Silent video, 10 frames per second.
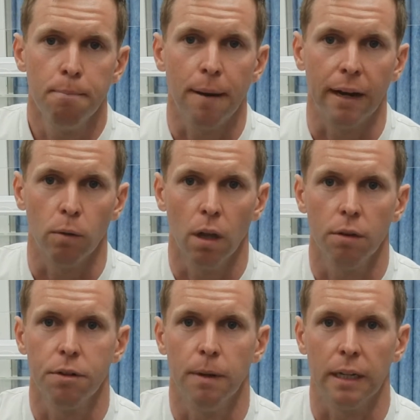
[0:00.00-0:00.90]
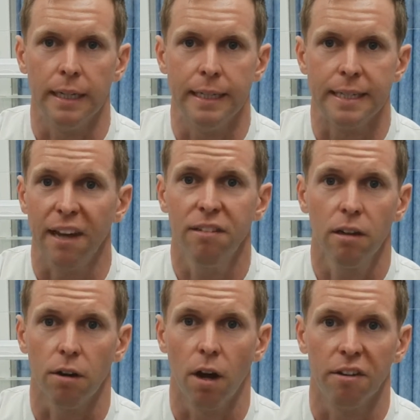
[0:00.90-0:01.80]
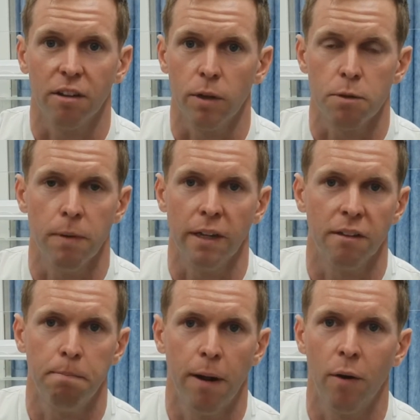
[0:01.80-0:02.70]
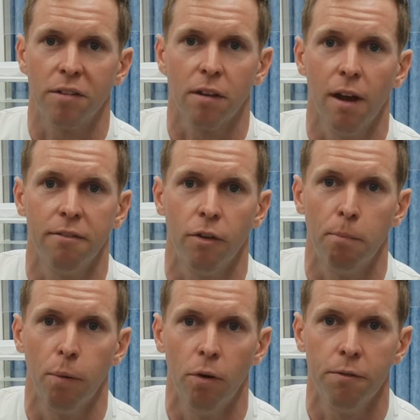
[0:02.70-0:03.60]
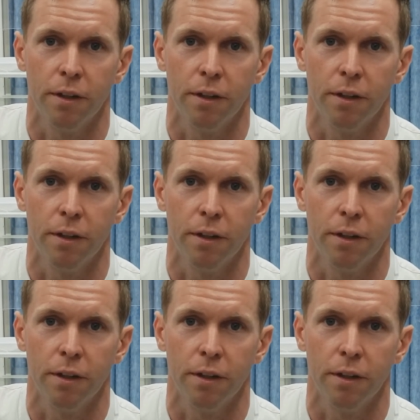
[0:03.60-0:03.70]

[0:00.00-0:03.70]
but it will ultimately taste a lot nicer, which means parents' lives are improved